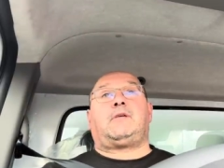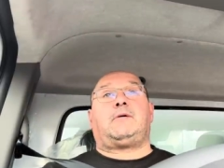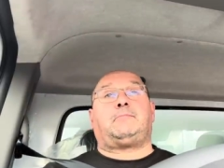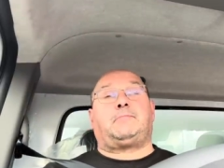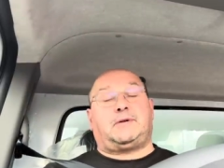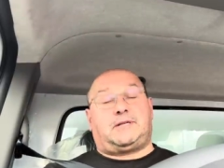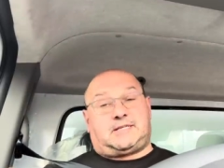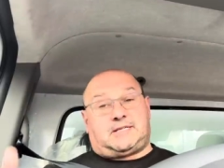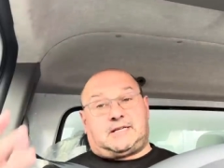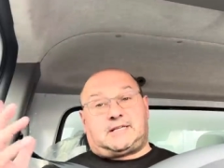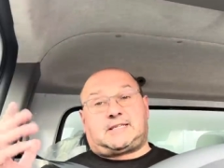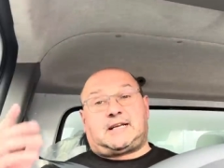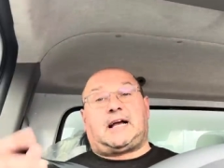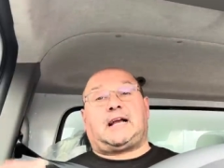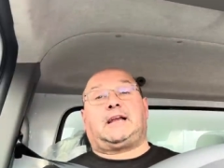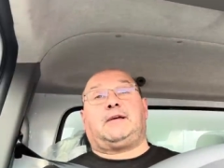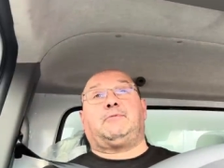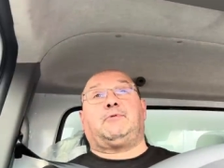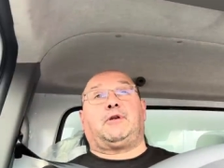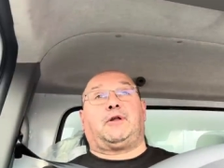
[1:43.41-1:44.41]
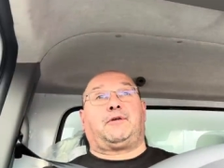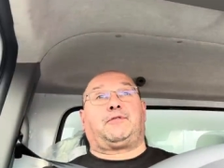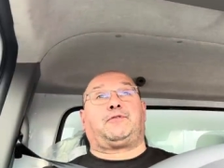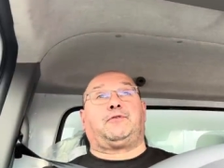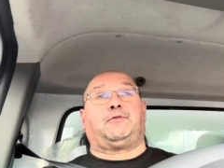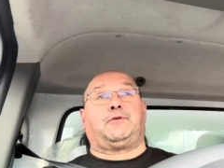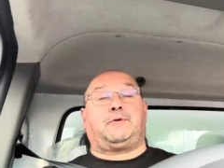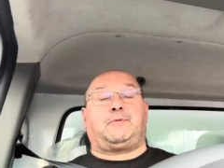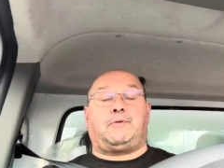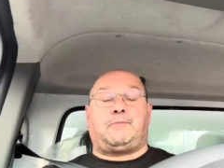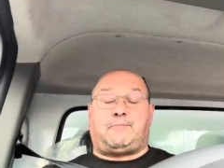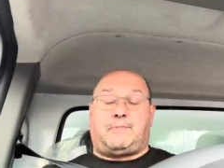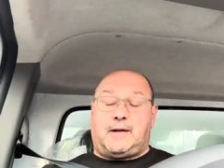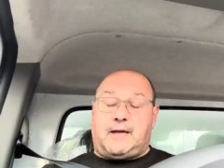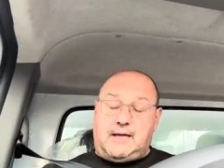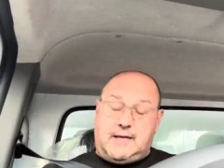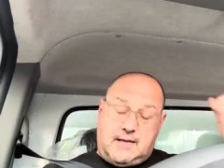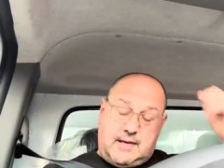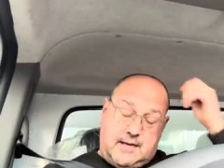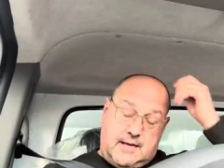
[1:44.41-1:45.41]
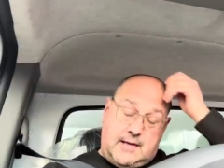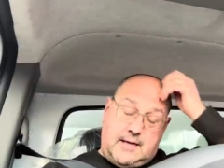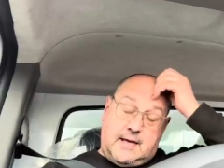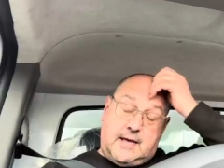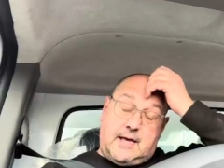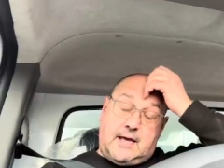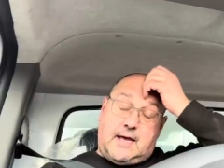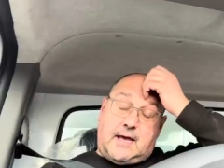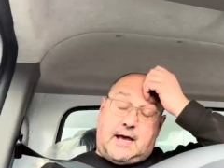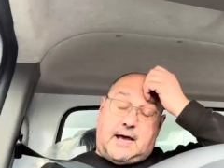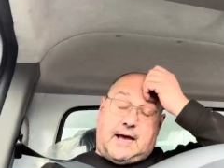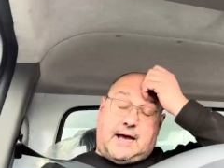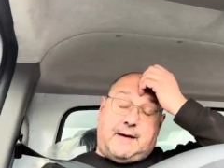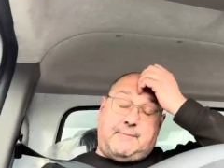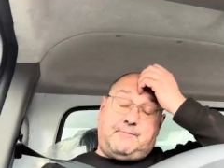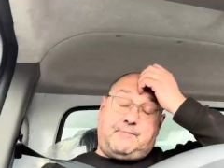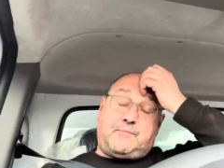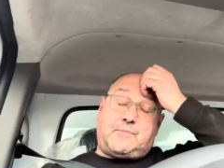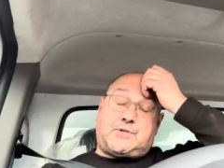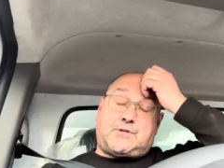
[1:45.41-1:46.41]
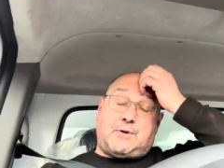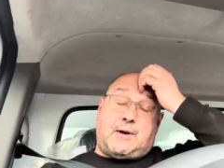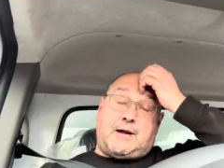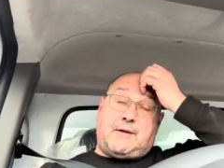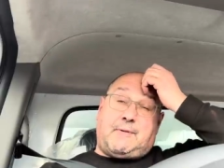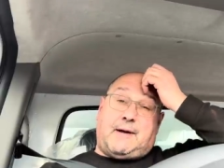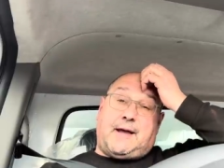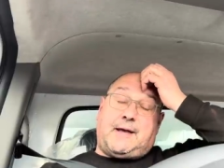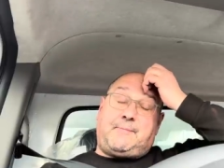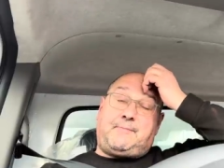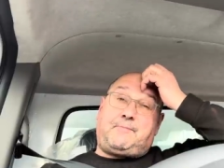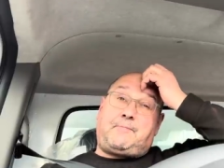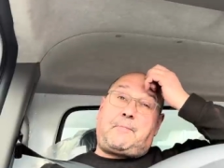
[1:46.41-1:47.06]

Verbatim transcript: but it's exactly what I thought it would be um, so anyway